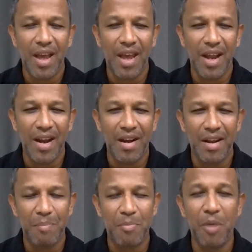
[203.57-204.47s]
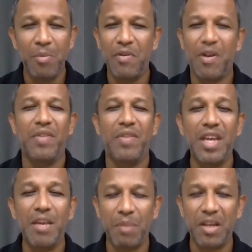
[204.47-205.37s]
And probably one of the
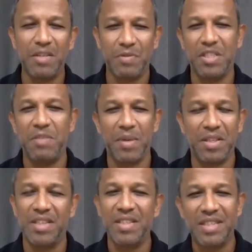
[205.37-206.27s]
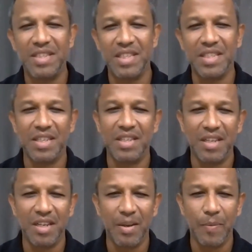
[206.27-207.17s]
key players for Isipathana this season